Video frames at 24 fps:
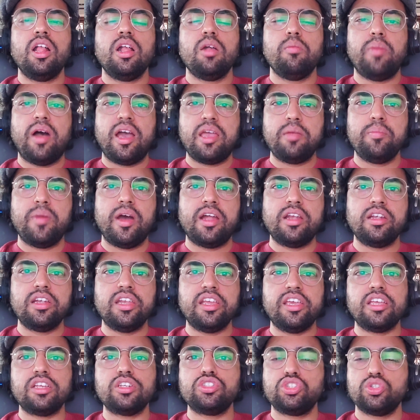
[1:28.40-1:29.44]
By
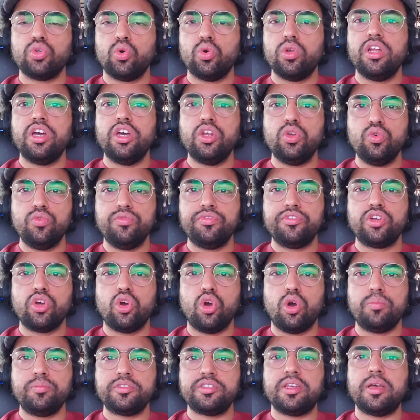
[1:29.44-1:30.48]
bundling solar
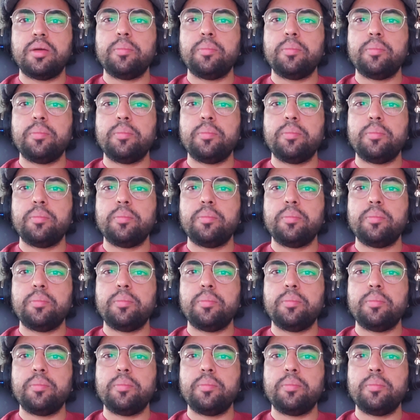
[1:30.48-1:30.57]
rooftops,